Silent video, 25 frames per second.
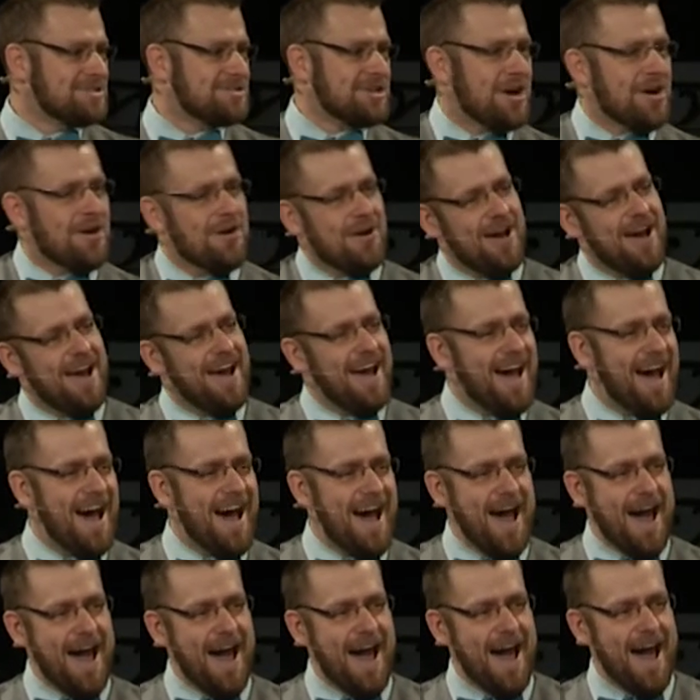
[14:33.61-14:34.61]
so
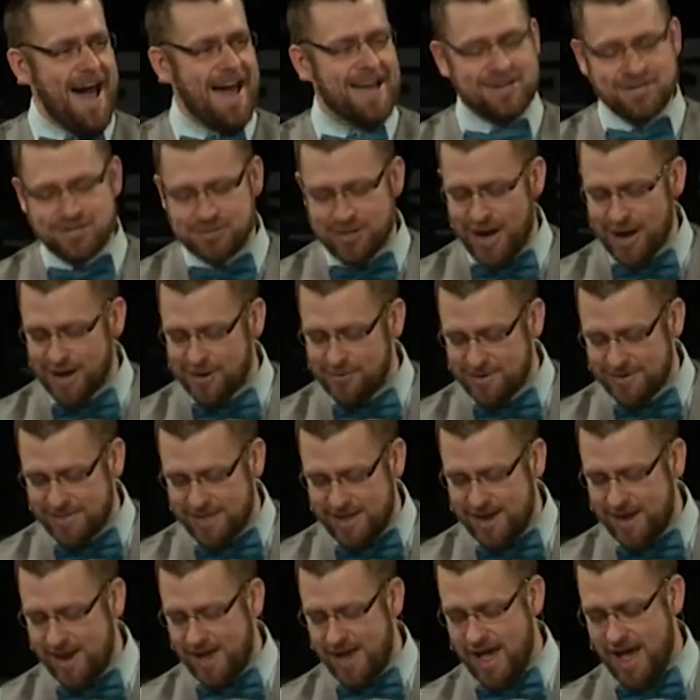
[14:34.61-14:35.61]
I struggle with
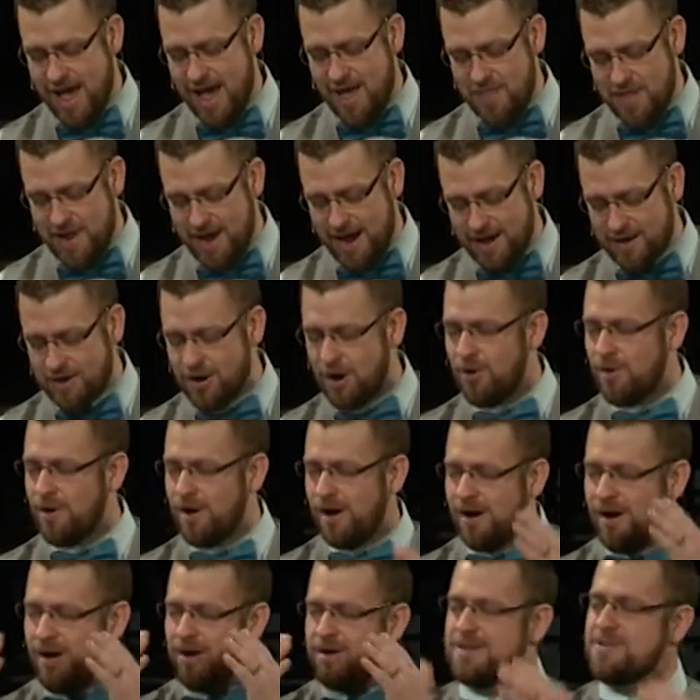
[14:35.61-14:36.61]
it, and then I go,
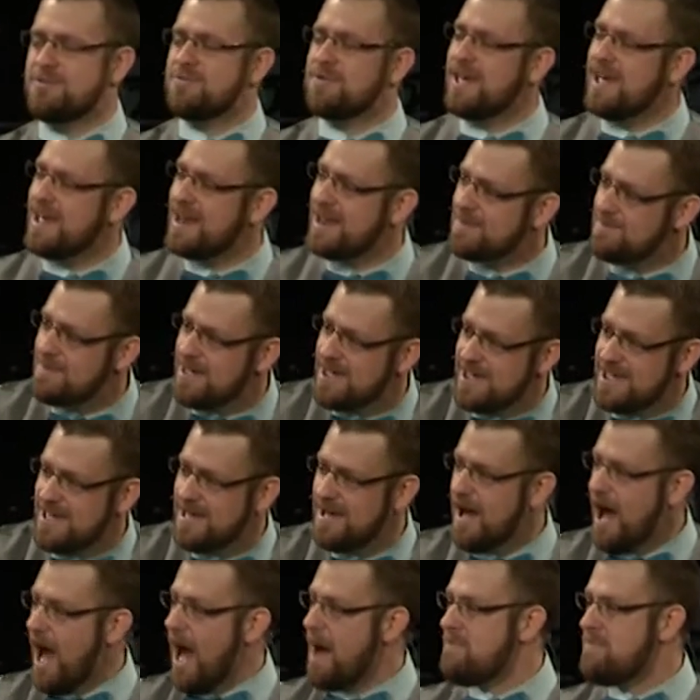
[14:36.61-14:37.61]
oh, are you kidding me?
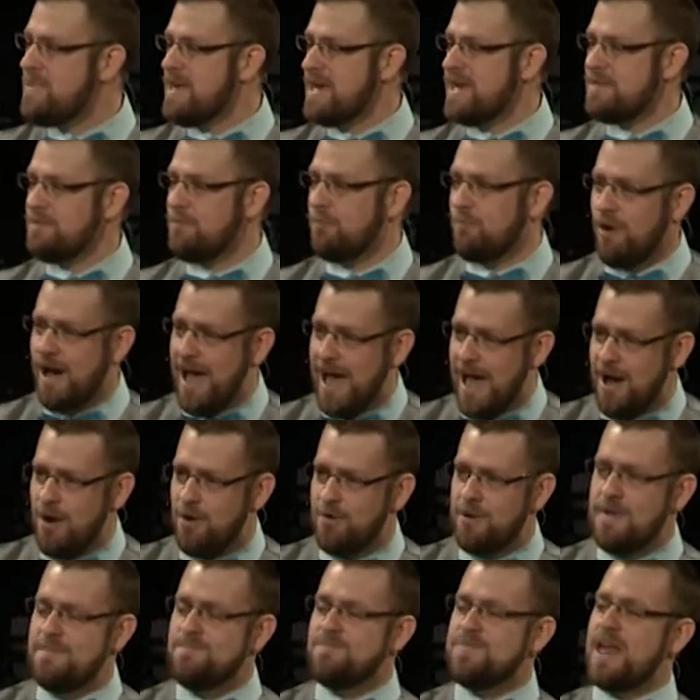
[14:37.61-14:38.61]
I'm being
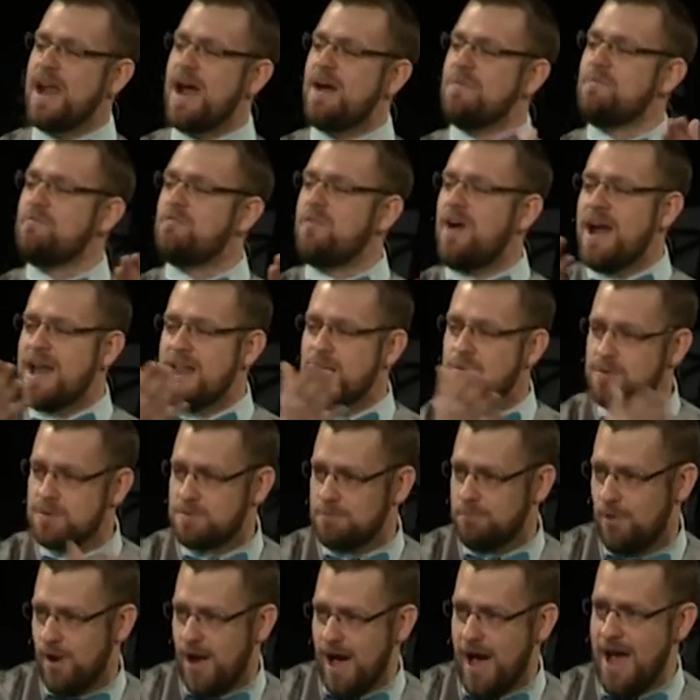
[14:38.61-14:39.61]
proud that I'm fighting with
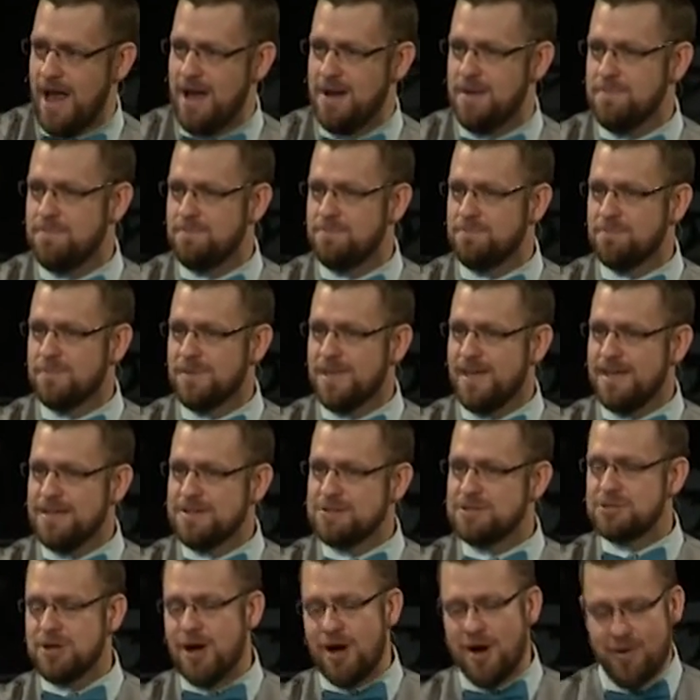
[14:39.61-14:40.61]
pride.
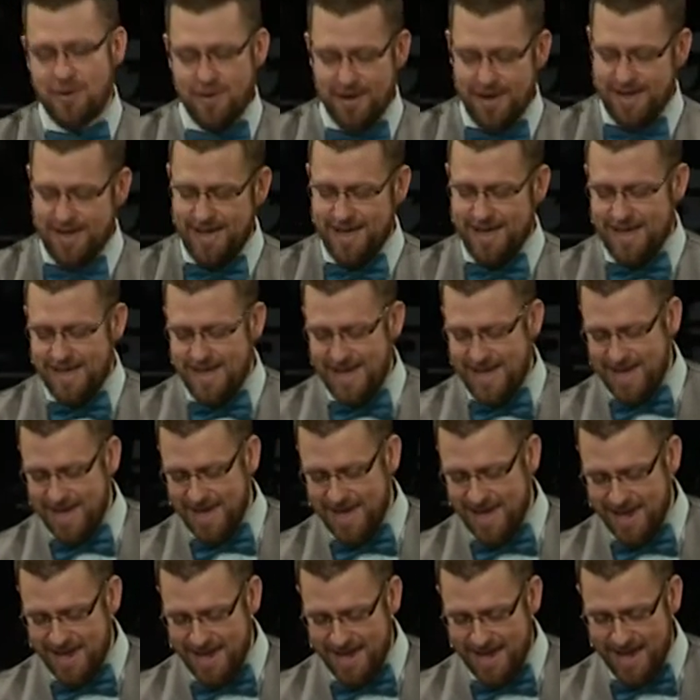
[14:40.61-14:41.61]
So
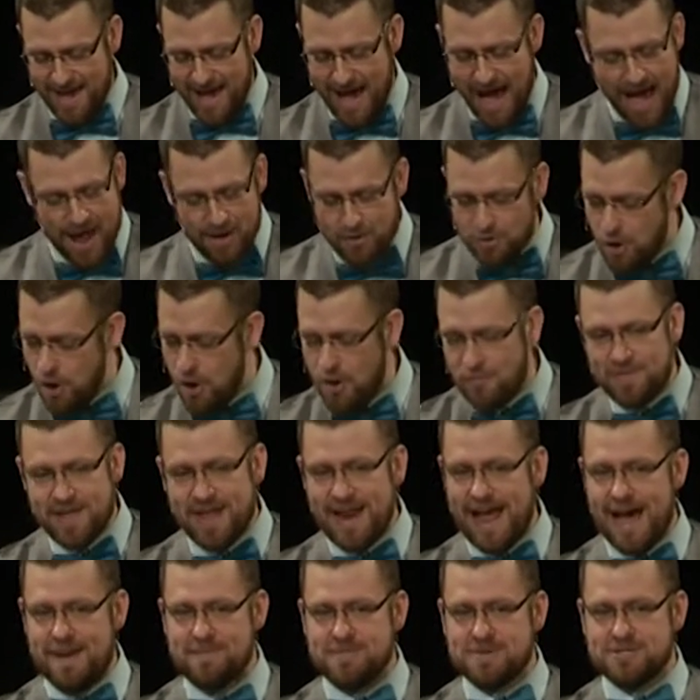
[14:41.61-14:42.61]
I don't know if that
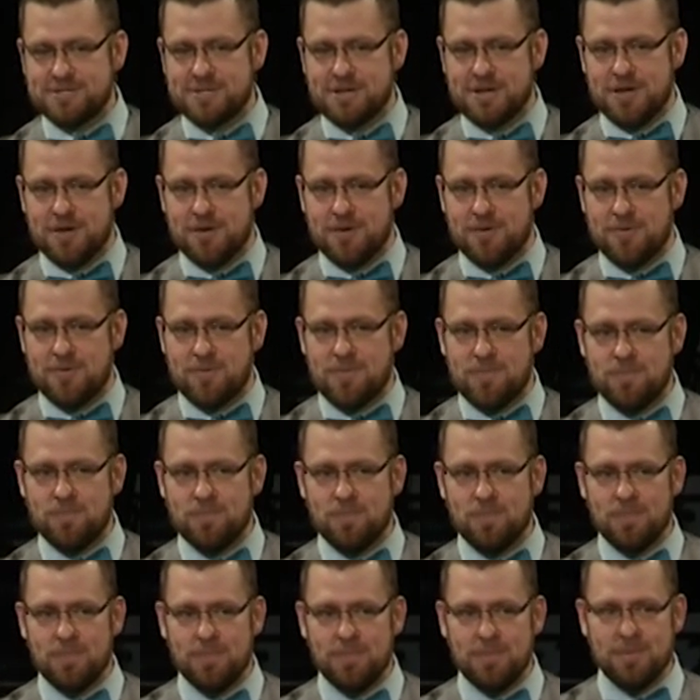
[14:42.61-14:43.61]
happens to you,
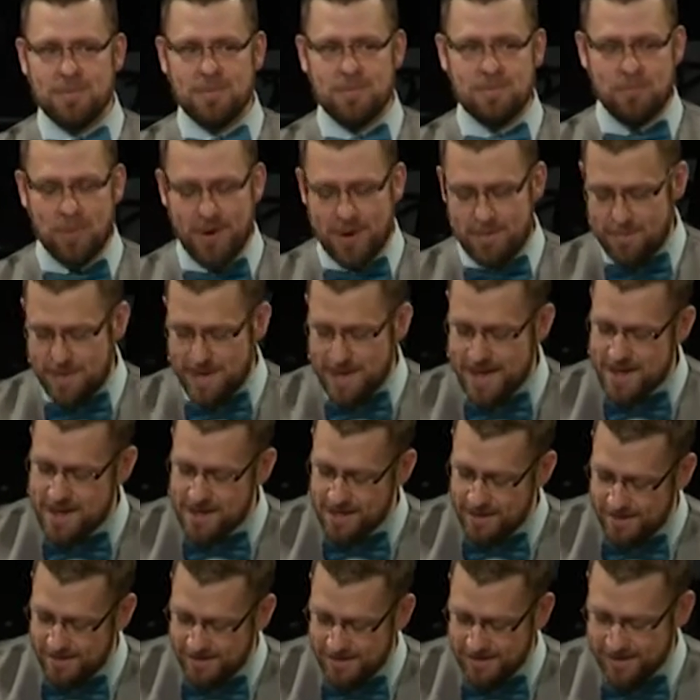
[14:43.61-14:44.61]
but
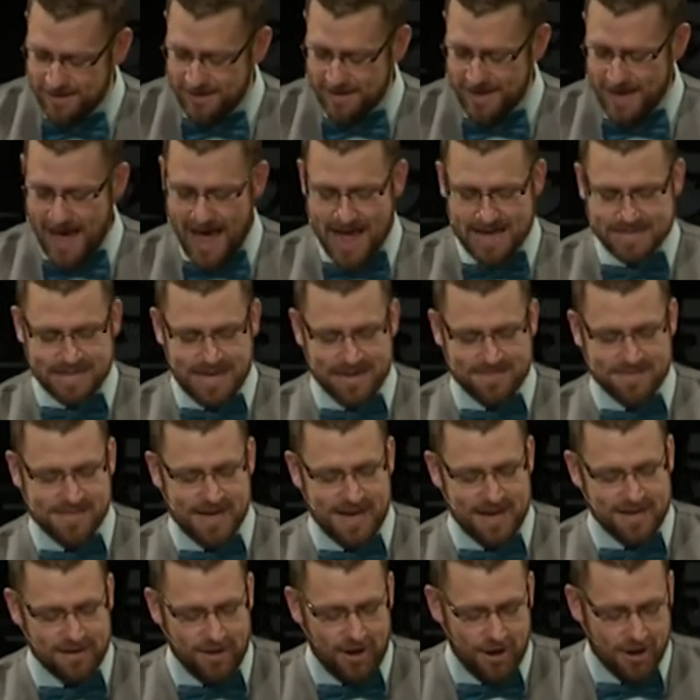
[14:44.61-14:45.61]
me, as I've
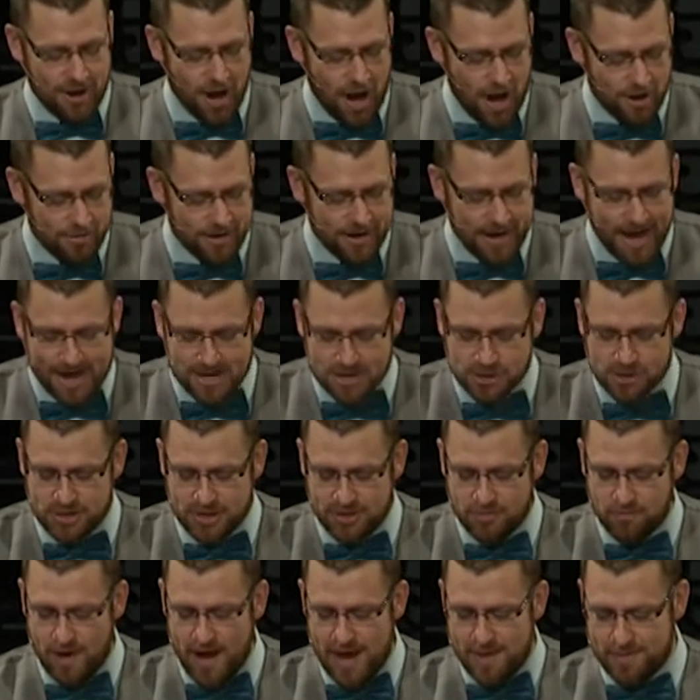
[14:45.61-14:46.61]
said to our congregation
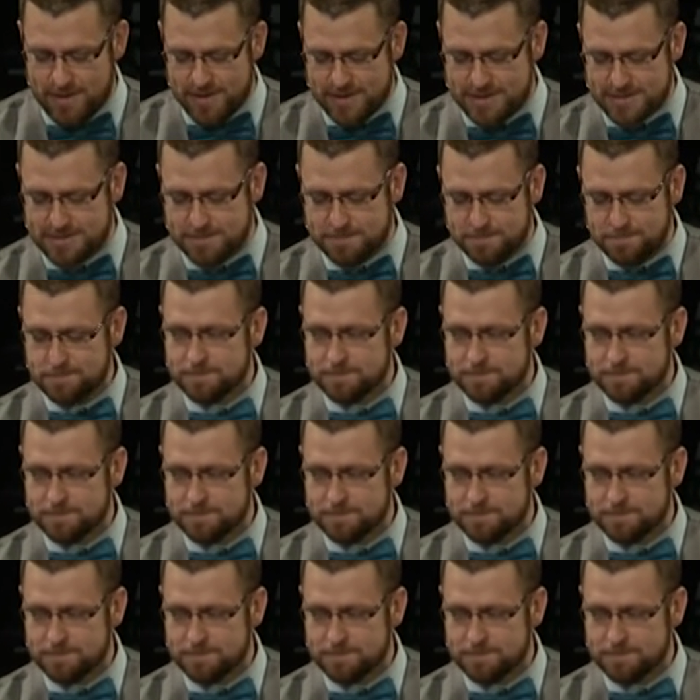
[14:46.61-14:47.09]
in Raymond,